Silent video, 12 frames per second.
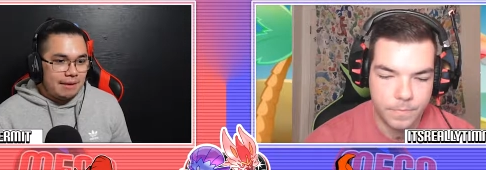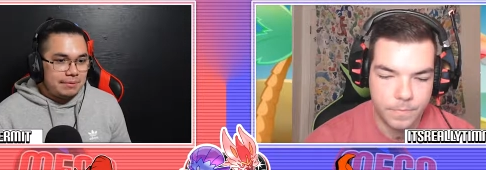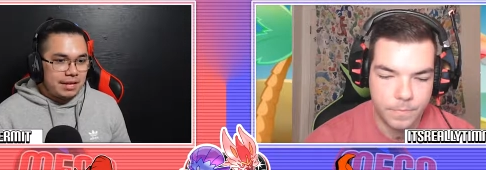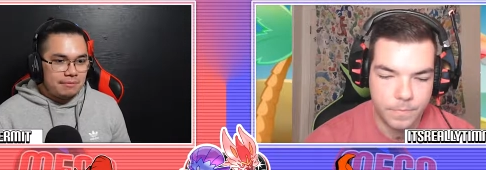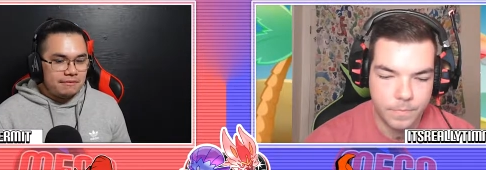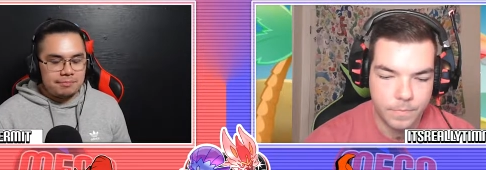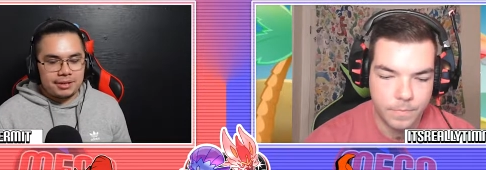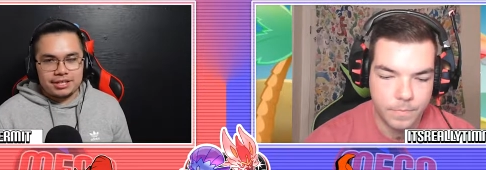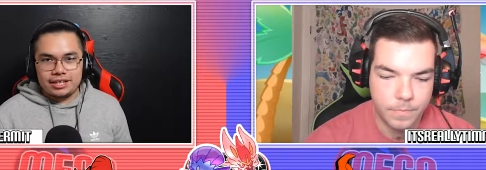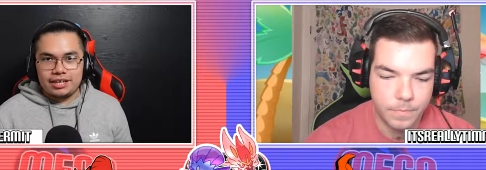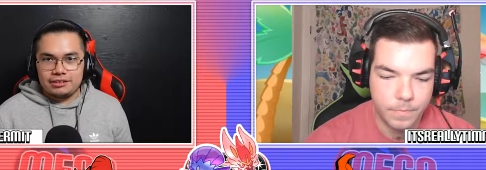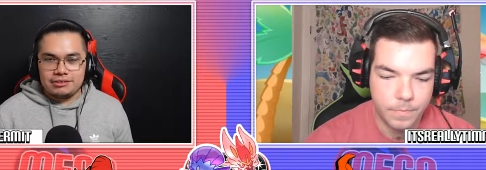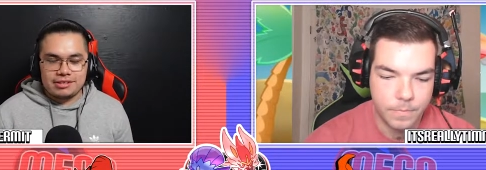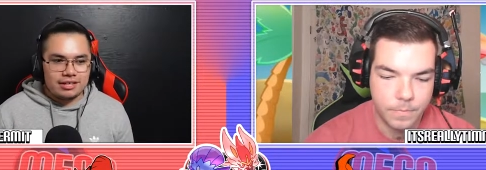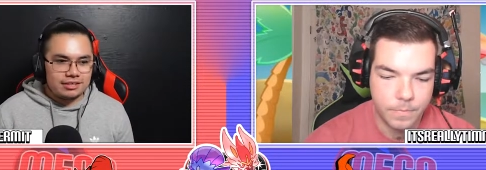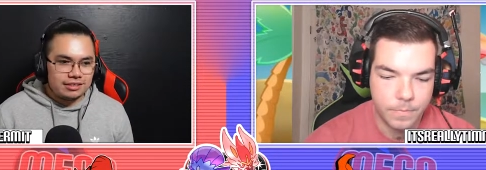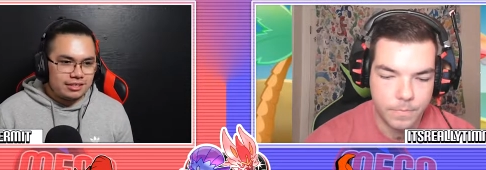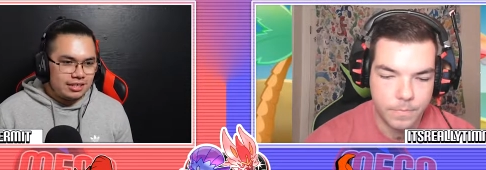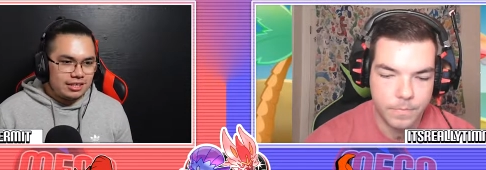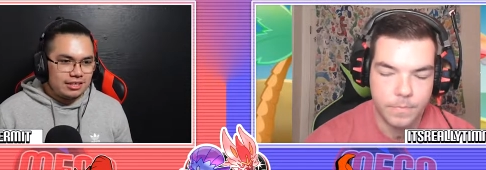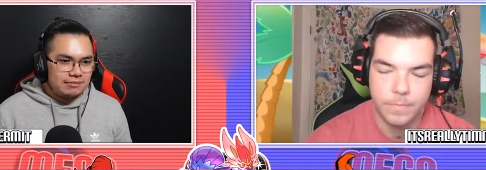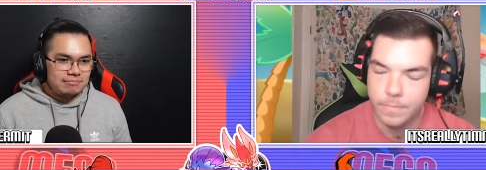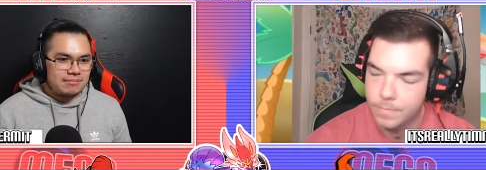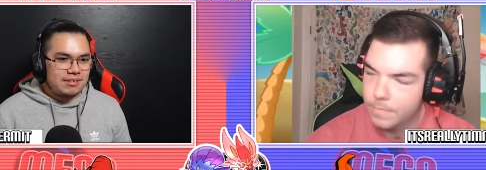Speaker 1: blame you for picking the Kinglers either.
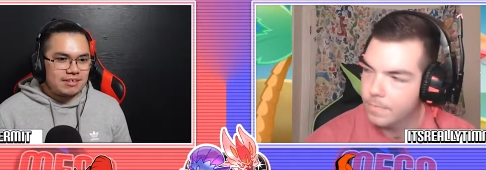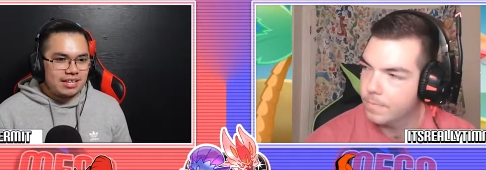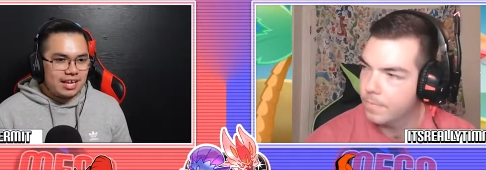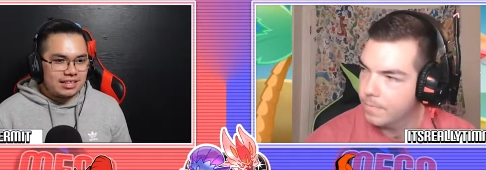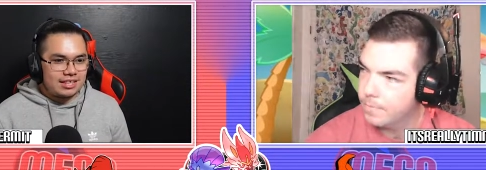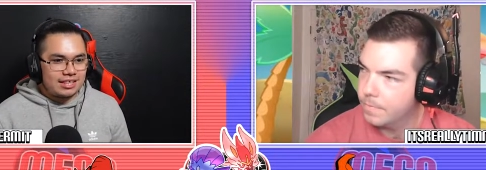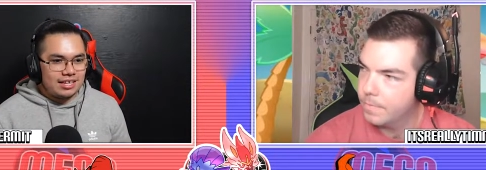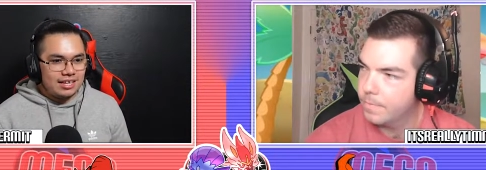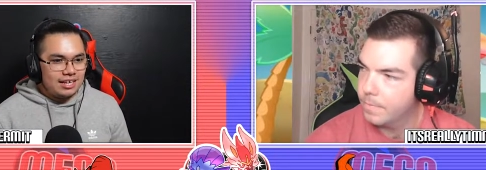Um, so that's...